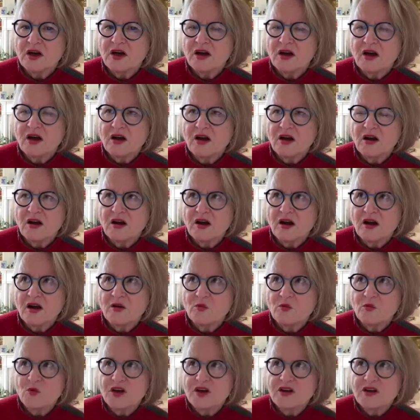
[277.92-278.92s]
I
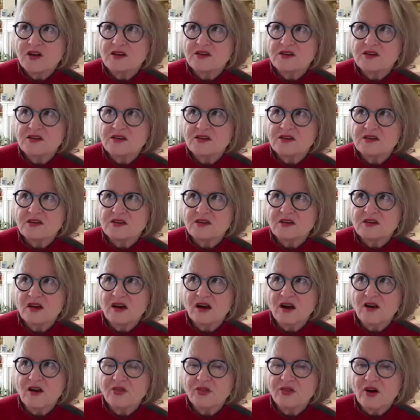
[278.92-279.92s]
was
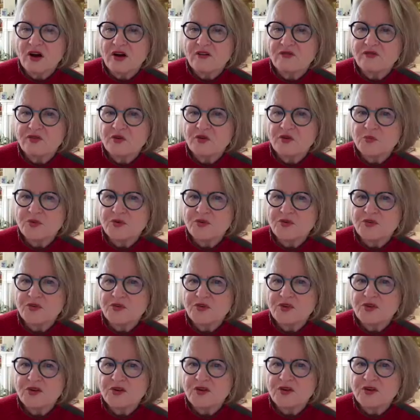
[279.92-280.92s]
a thoughtful
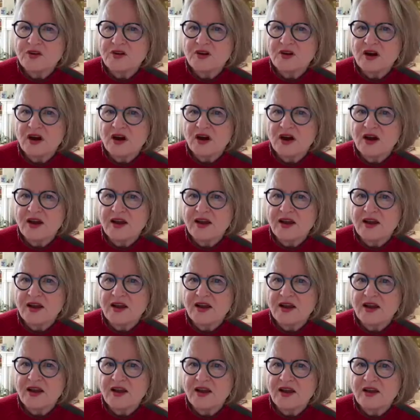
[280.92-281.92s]
person.
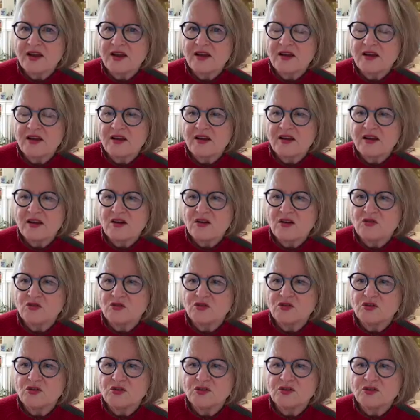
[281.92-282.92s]
I
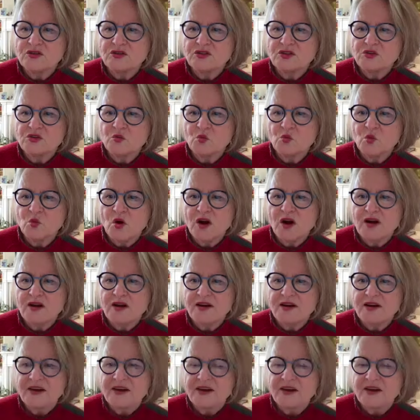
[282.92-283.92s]
learned to
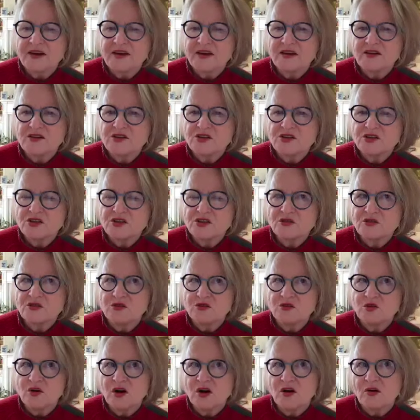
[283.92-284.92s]
walk
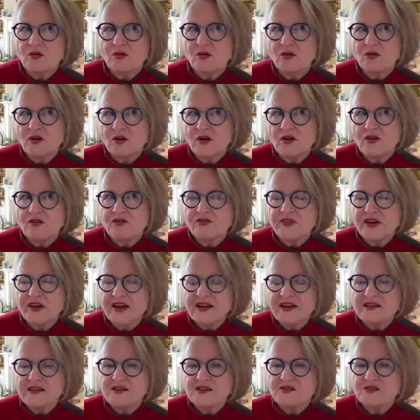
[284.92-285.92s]
into
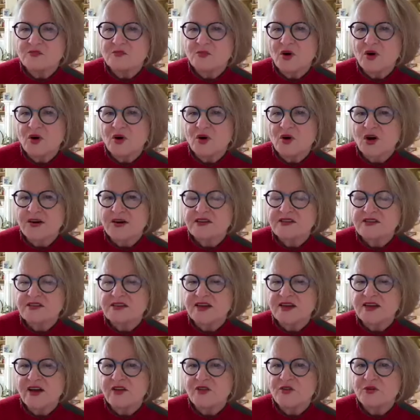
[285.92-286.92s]
events, parties,
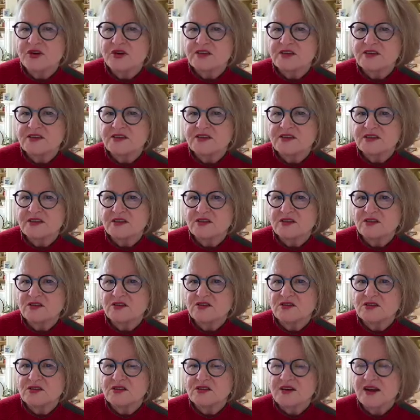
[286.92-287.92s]
gatherings,
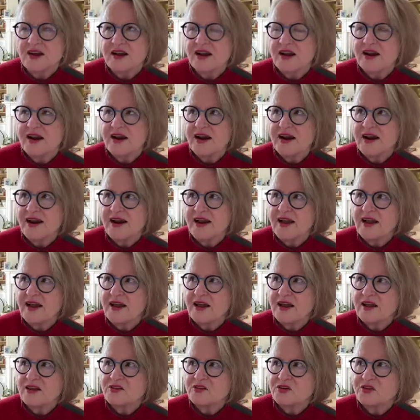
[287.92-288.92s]
dinners,
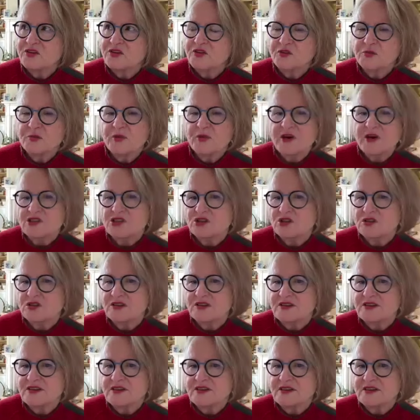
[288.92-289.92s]
and use my
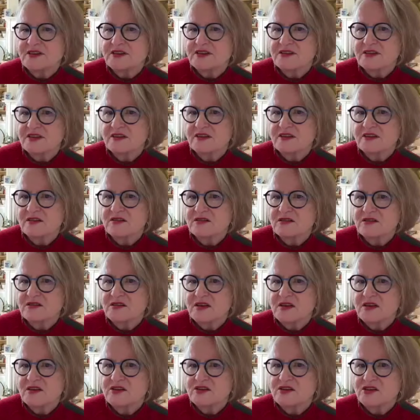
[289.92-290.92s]
journalistic skills
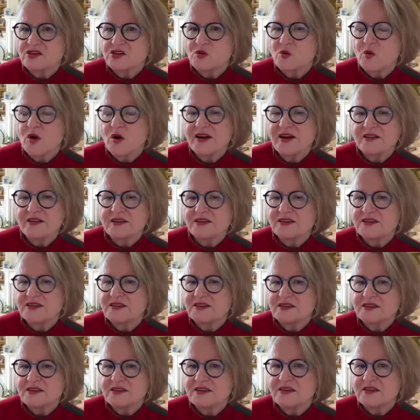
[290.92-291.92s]
and just quietly
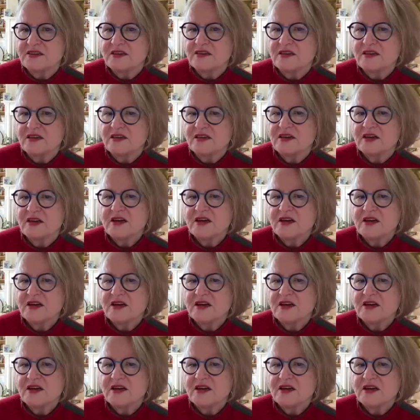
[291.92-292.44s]
listen